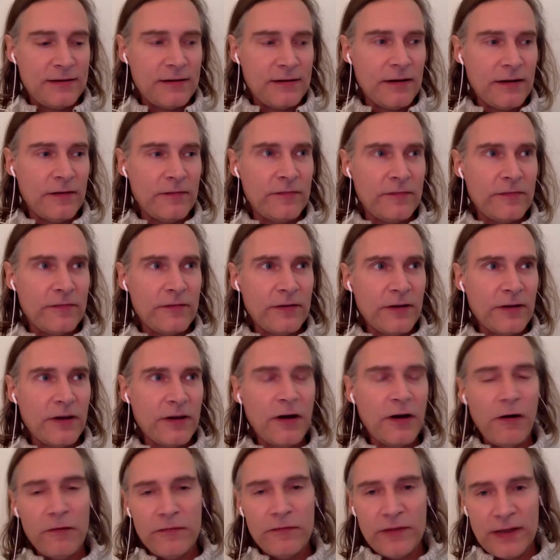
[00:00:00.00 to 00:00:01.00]
of
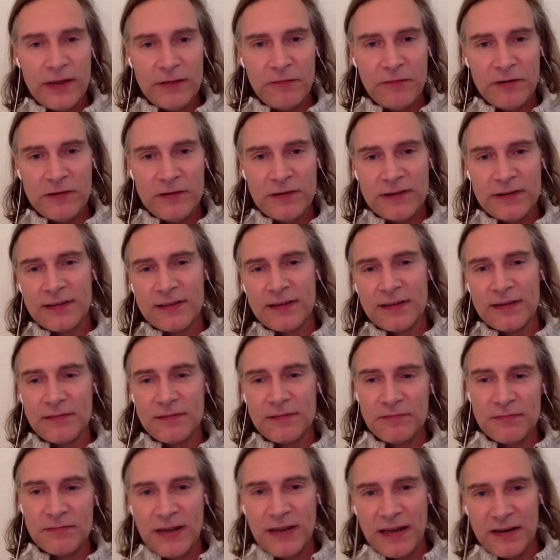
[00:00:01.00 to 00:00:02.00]
COVID, which is the
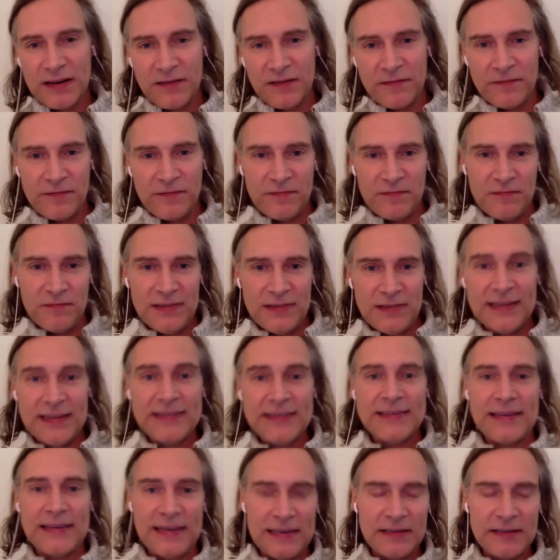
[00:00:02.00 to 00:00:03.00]
kind of
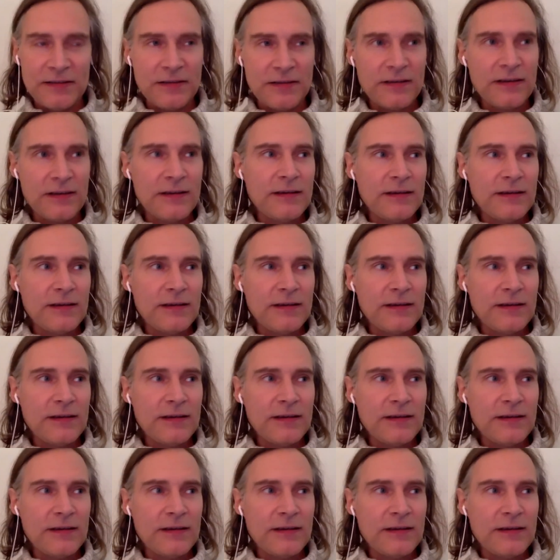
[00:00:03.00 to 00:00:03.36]
disease